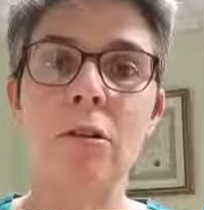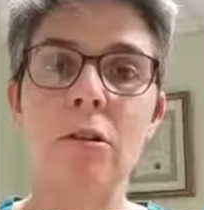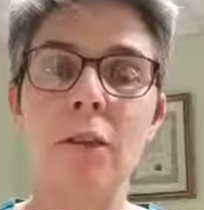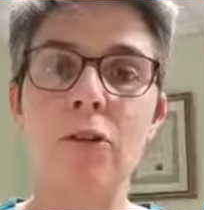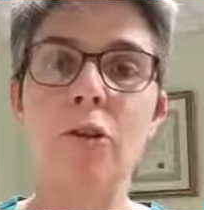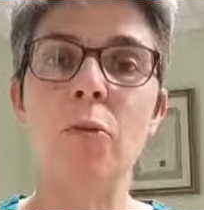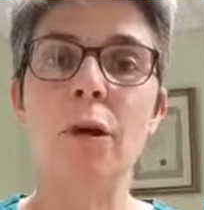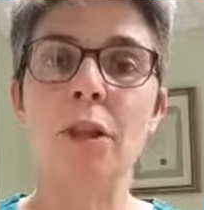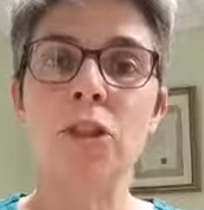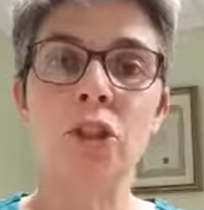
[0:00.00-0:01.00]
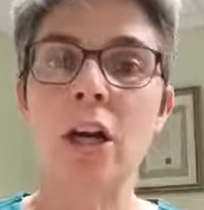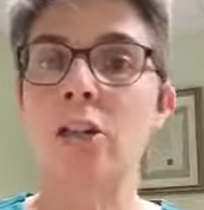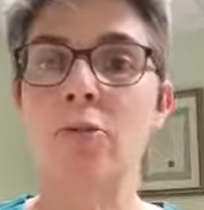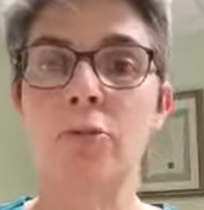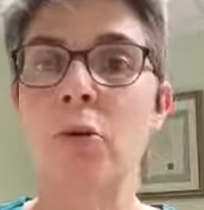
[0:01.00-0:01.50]
If you want to shout
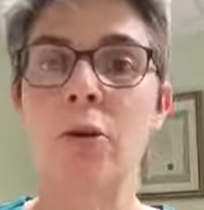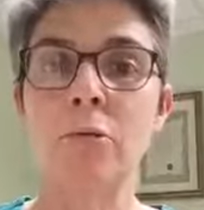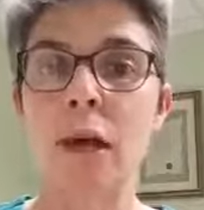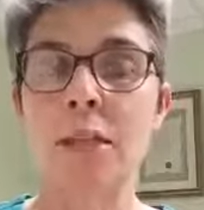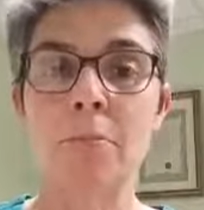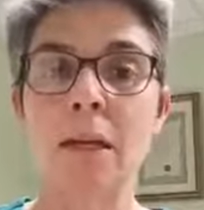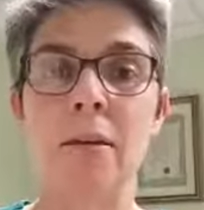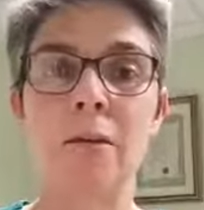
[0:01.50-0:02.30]
and roar and rant at me,